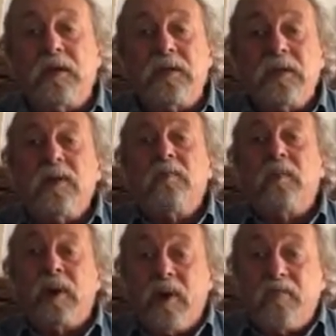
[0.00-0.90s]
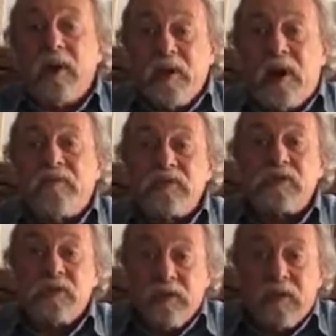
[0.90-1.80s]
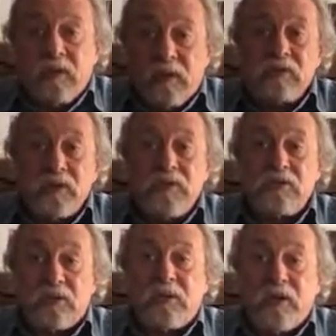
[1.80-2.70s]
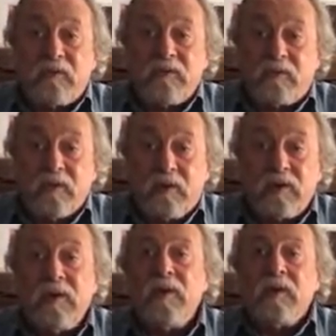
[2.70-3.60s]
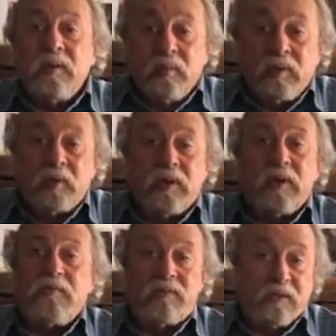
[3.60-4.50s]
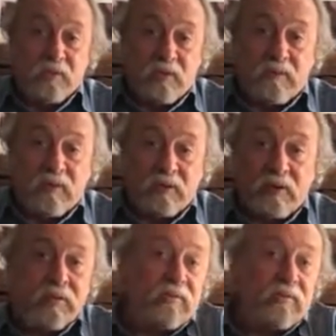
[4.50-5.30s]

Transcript: I have my office in those days at the Café Flore between 11 and 12:30.